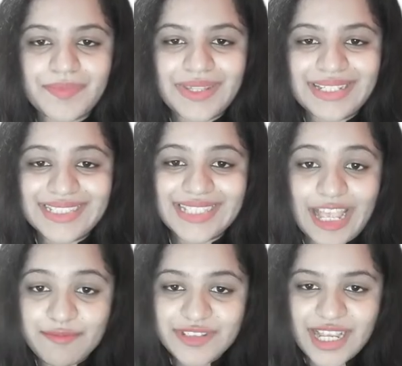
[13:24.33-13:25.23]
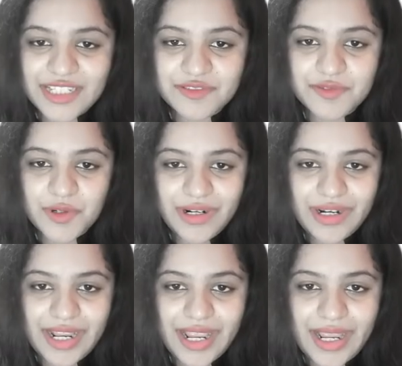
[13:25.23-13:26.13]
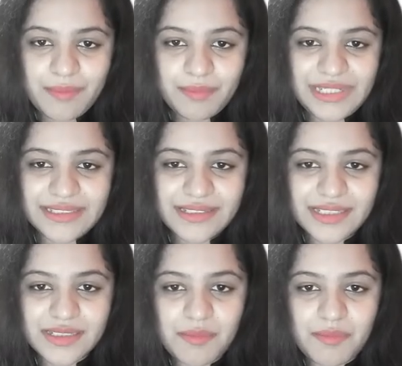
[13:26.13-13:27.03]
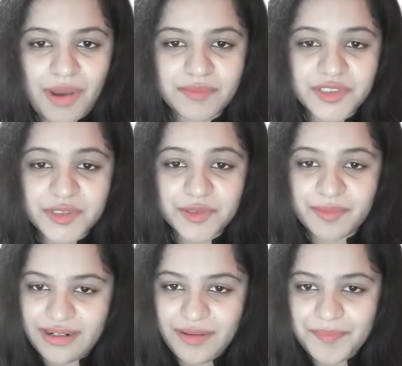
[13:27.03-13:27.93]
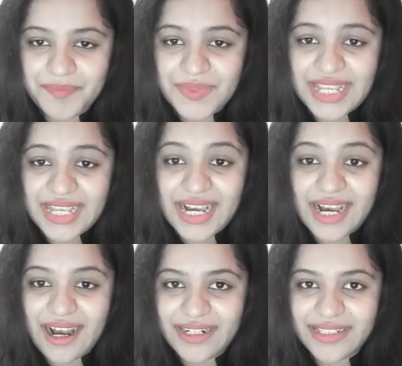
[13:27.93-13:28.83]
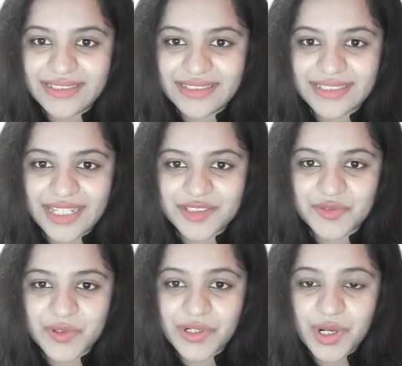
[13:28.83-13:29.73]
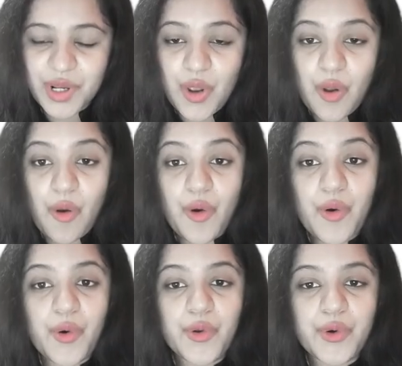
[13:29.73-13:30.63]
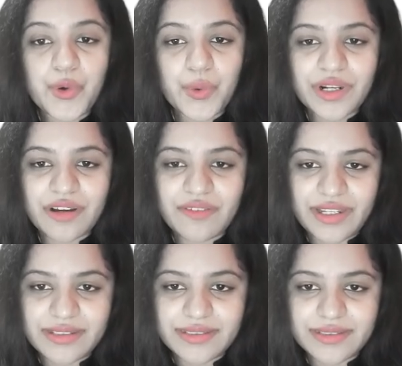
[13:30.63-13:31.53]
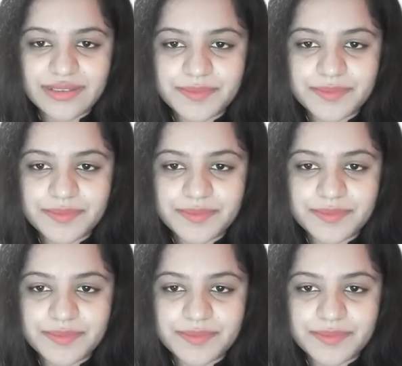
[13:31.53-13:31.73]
This M stands for measles, mumps, rubella. R here stands for rotavirus.